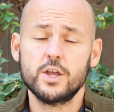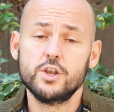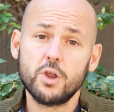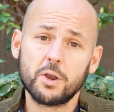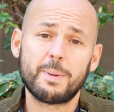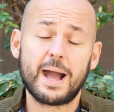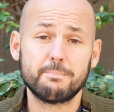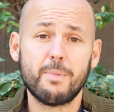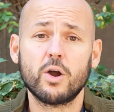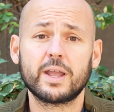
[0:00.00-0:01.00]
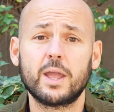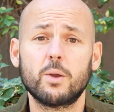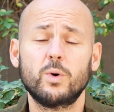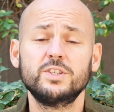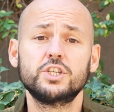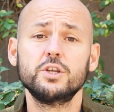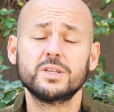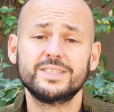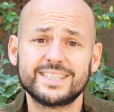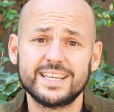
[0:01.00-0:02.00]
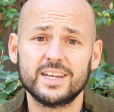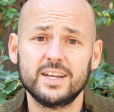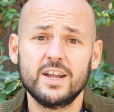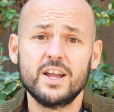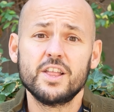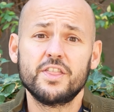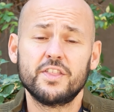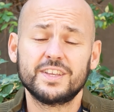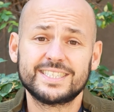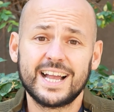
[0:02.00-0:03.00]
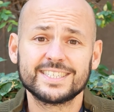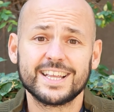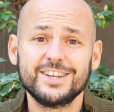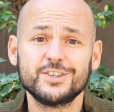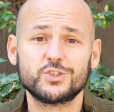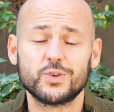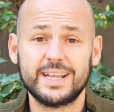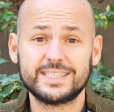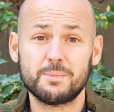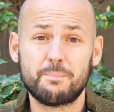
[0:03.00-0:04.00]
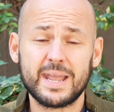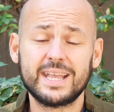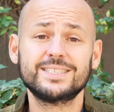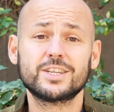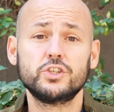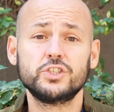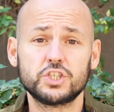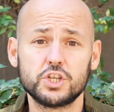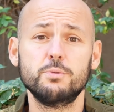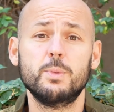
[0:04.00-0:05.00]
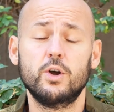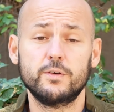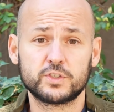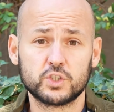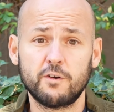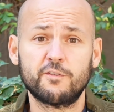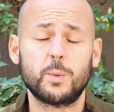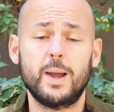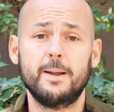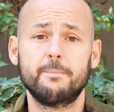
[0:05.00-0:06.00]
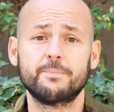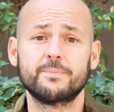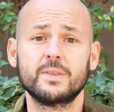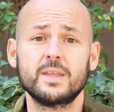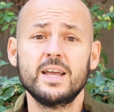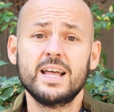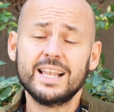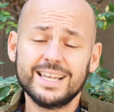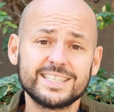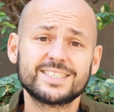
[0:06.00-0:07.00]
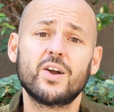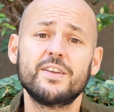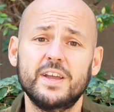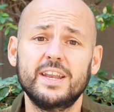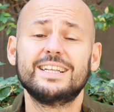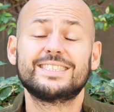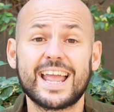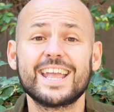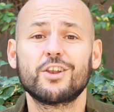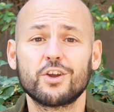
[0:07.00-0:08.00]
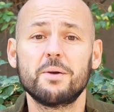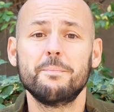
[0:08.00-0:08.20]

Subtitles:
Not a bad market once you consider that the SaaS industry is the biggest consumer of software. Let's dive in and take a look at